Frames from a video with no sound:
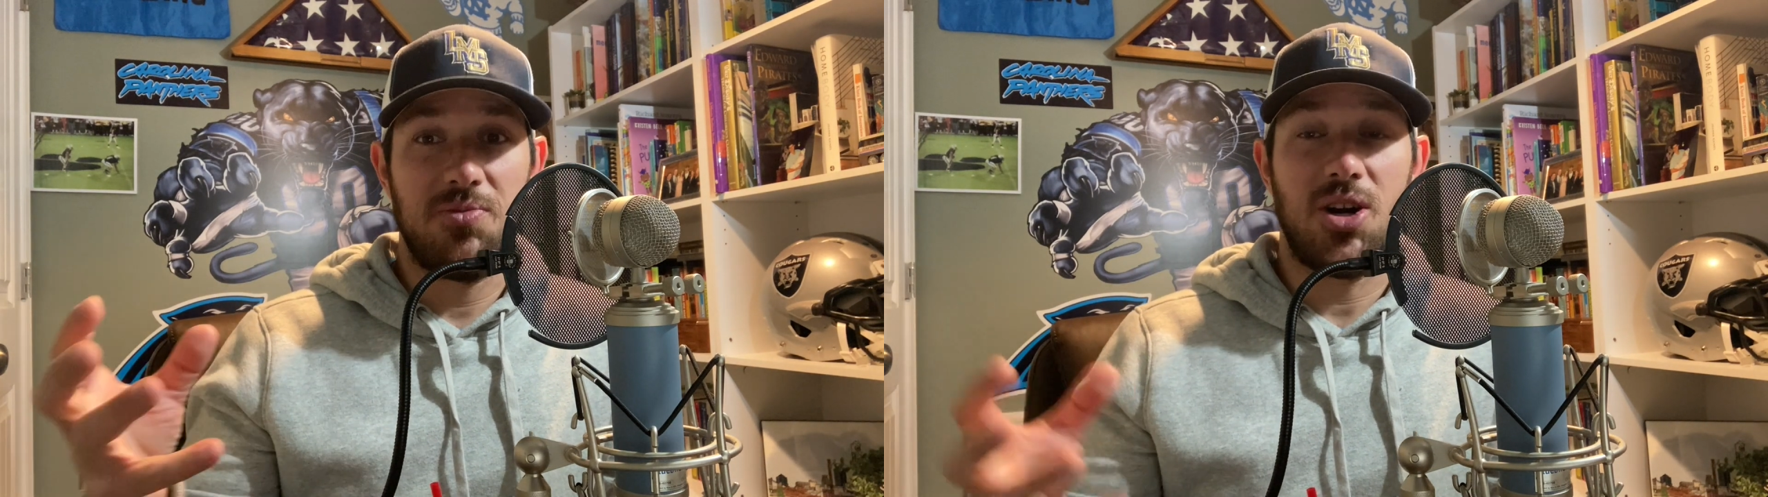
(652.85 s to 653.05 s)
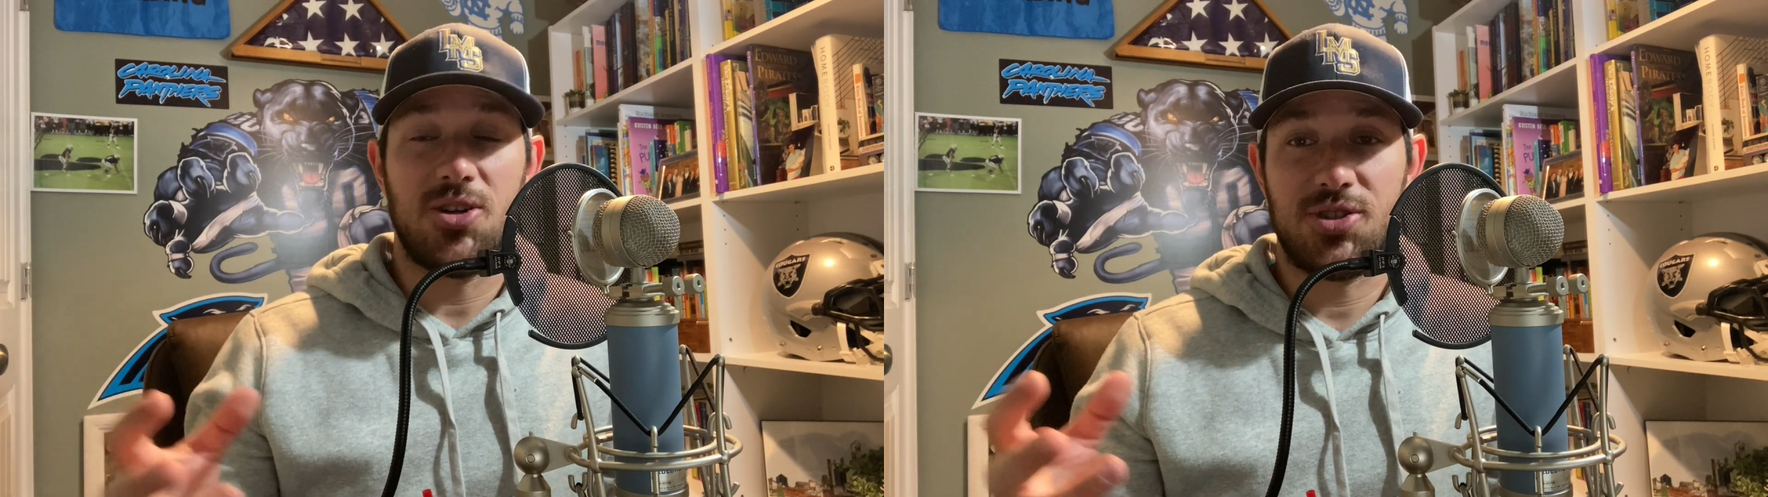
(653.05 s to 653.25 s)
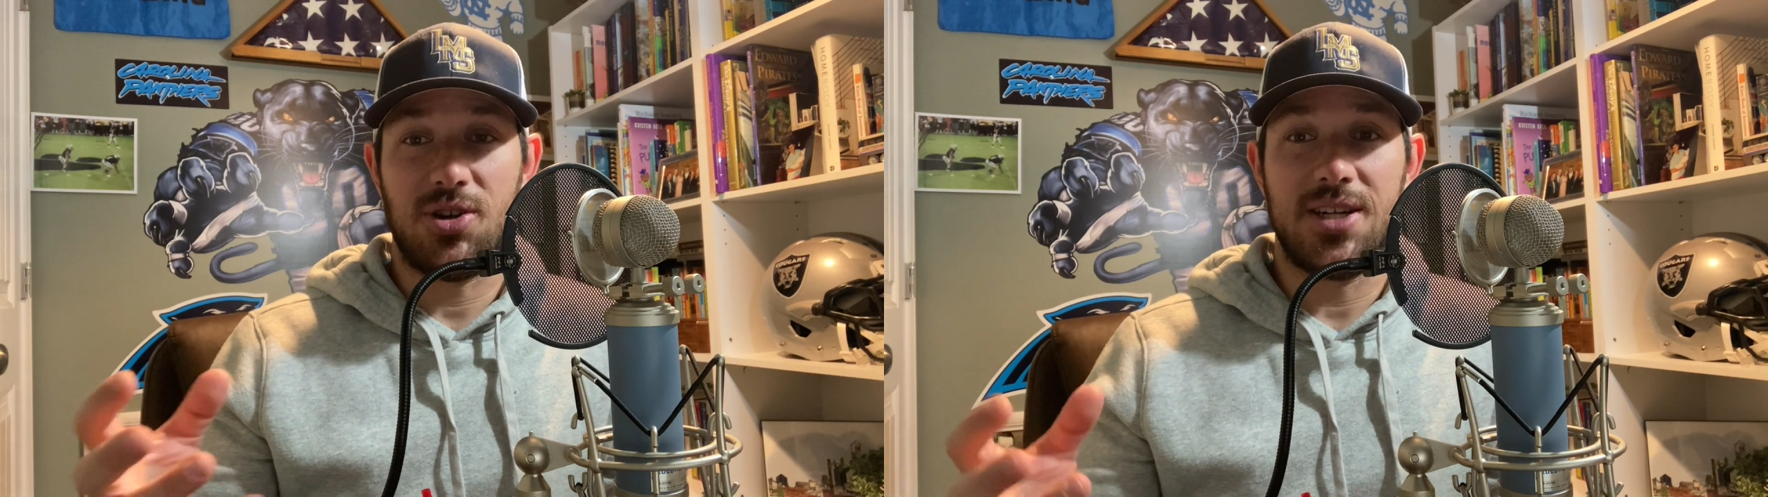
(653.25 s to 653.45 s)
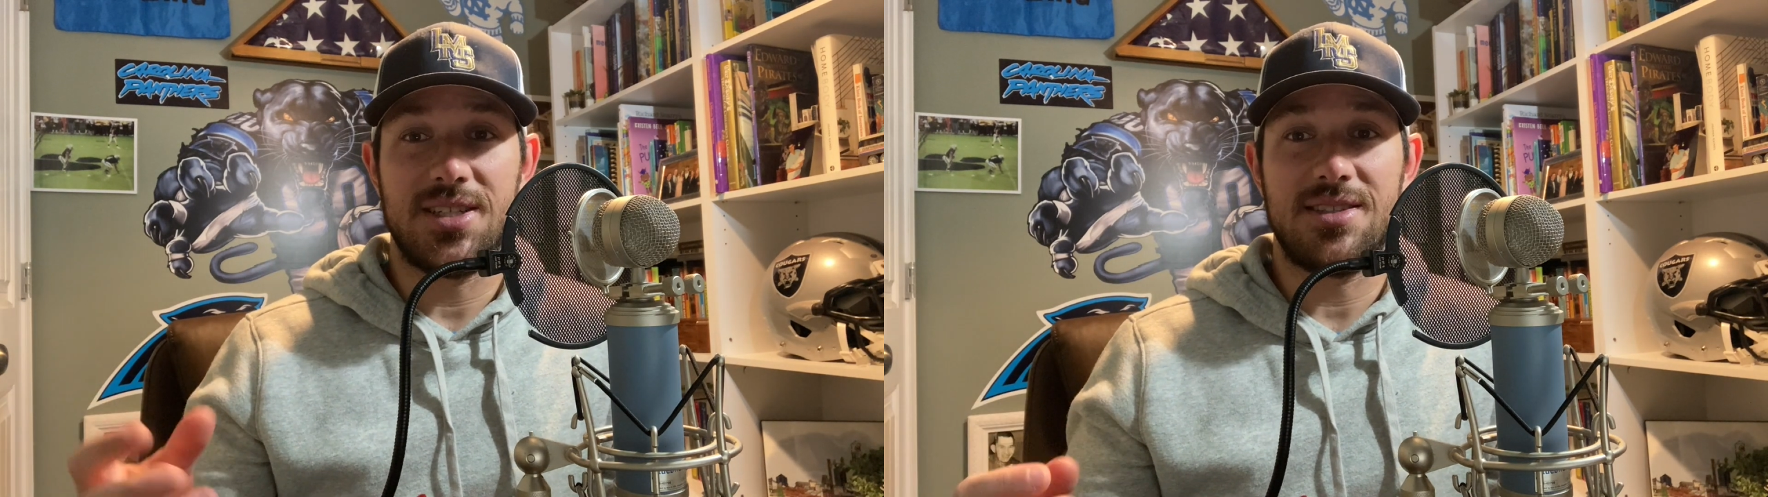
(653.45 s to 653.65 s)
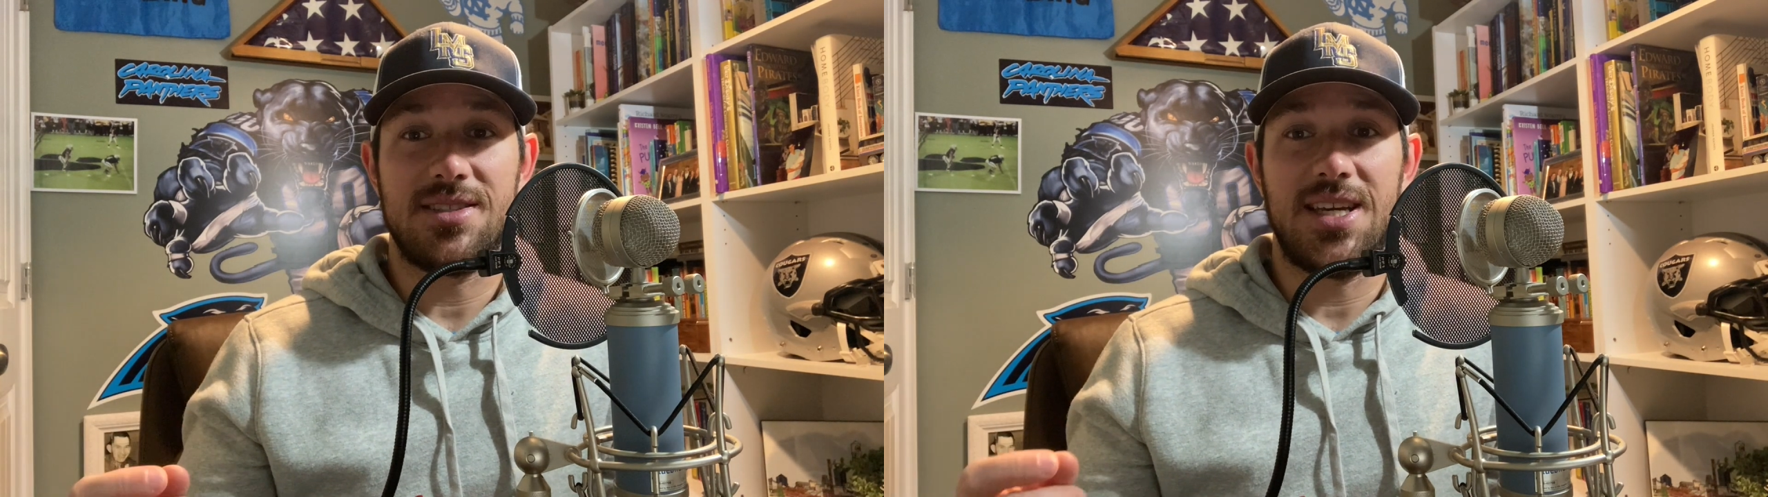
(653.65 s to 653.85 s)
are starting
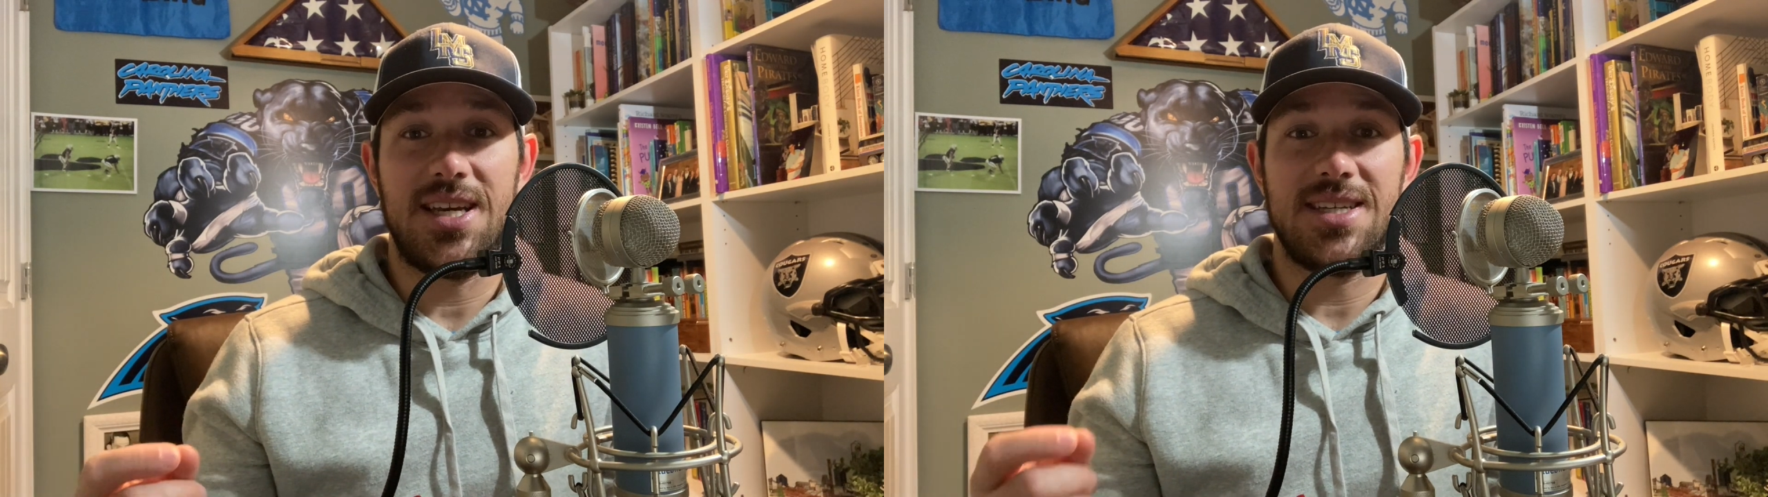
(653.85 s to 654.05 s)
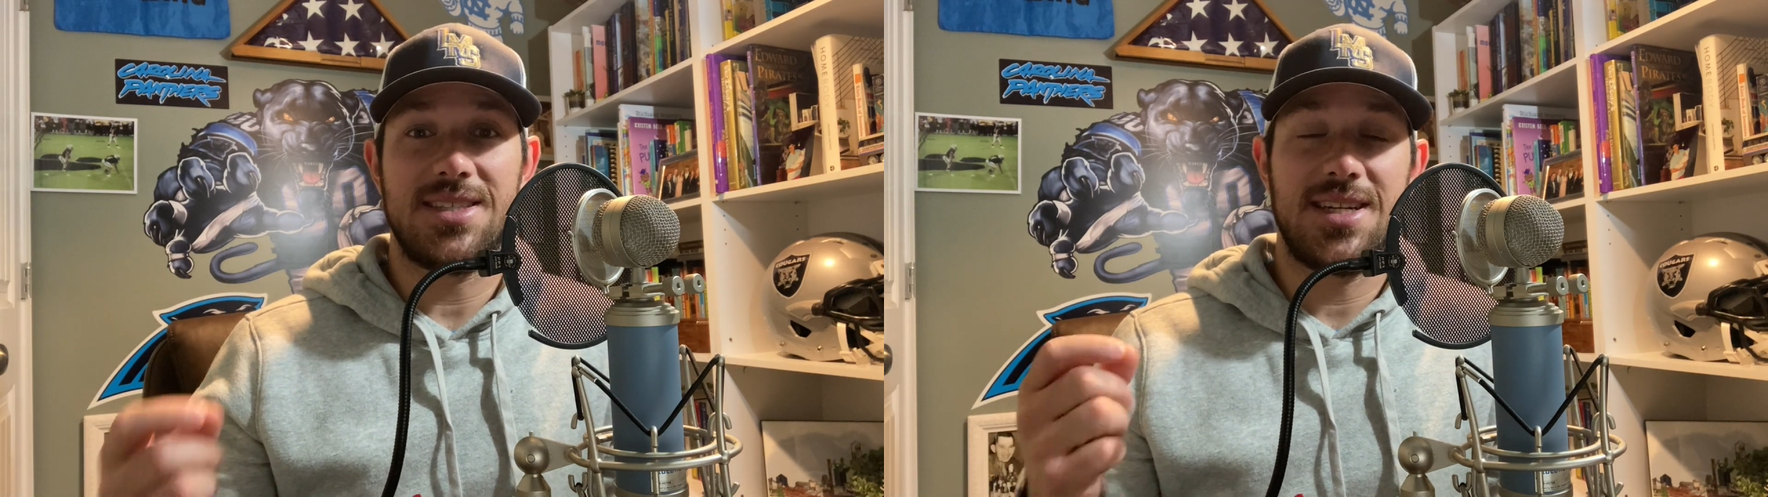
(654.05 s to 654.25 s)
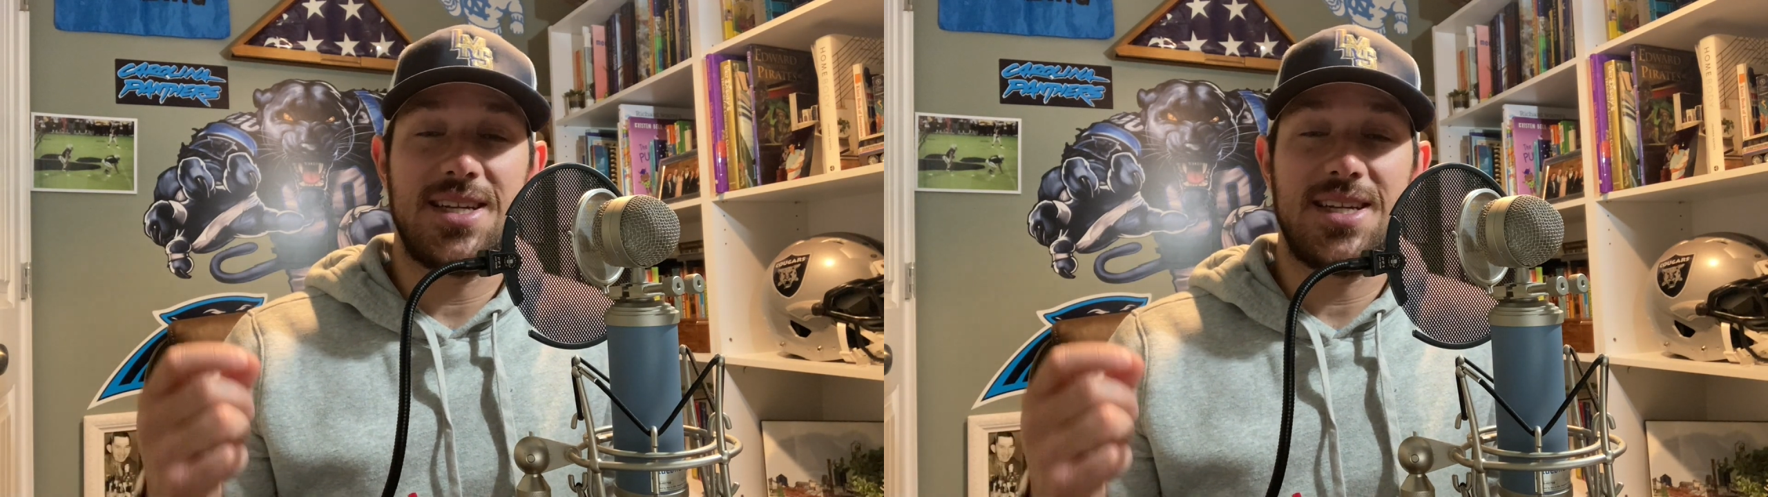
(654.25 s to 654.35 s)
to see is the